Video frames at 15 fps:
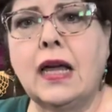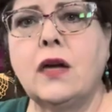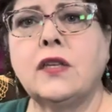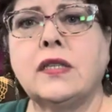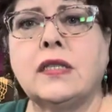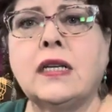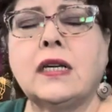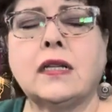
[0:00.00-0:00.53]

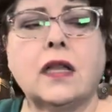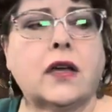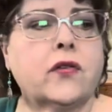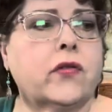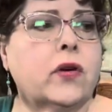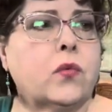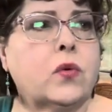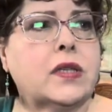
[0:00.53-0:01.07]

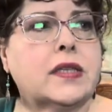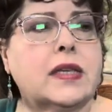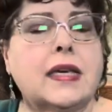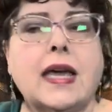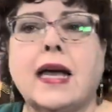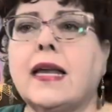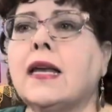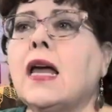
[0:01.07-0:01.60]
Decluttering once
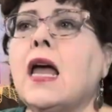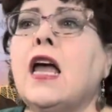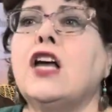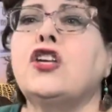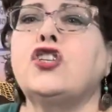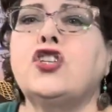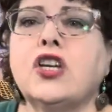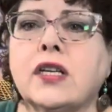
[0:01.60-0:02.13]
again.
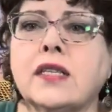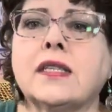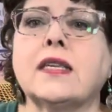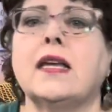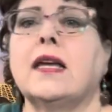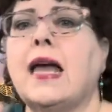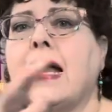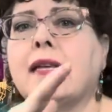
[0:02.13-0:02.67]
Just
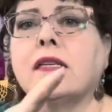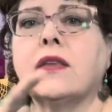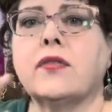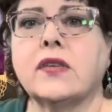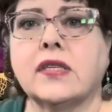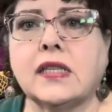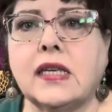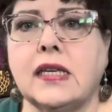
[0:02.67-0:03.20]
end of the
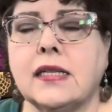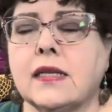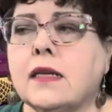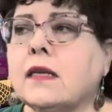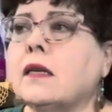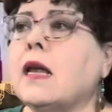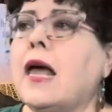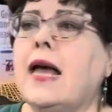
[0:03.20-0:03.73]

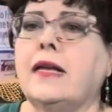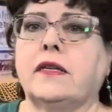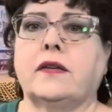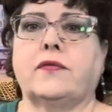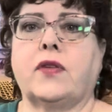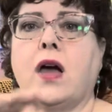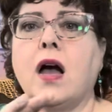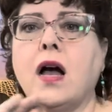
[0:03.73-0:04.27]
season, end of
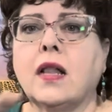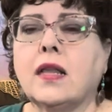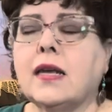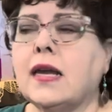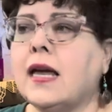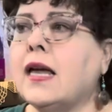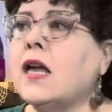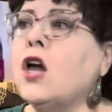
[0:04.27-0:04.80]
the
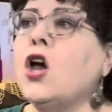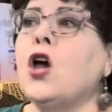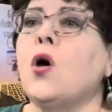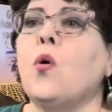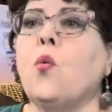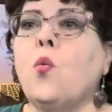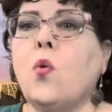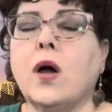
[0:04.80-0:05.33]
holiday.
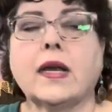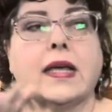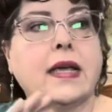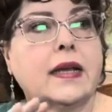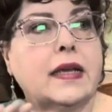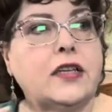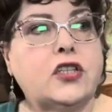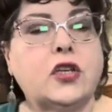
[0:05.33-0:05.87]
What can
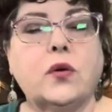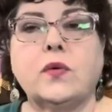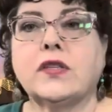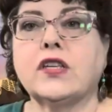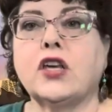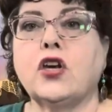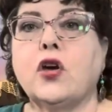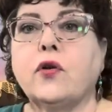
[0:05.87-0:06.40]
I do as
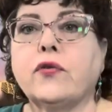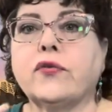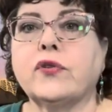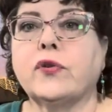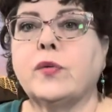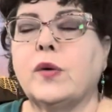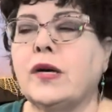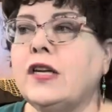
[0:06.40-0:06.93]
I go
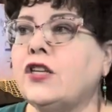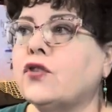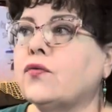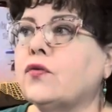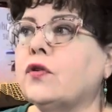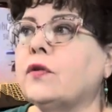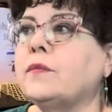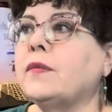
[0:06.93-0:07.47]
through each
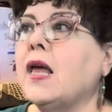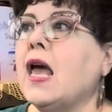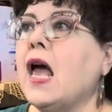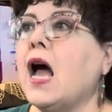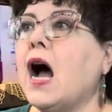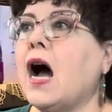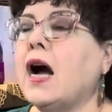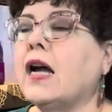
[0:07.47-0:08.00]
room?
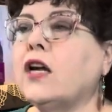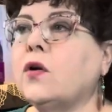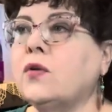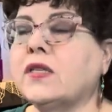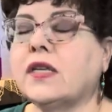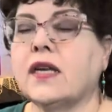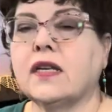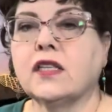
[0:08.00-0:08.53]
I always
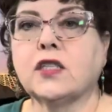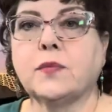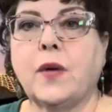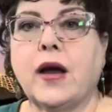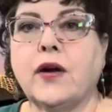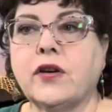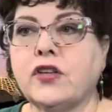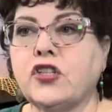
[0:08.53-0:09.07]
get
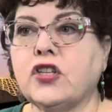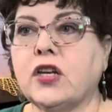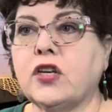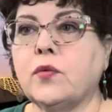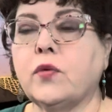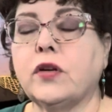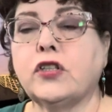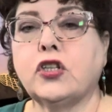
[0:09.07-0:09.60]
inspired in
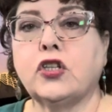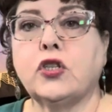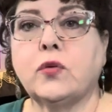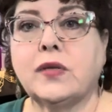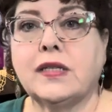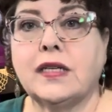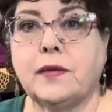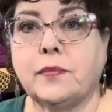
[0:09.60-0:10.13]
January to do a
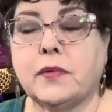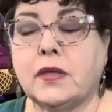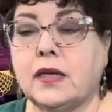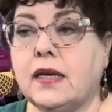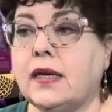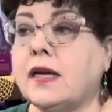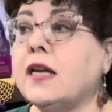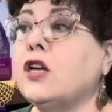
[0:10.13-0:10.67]
deep
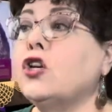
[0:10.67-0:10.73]
clean.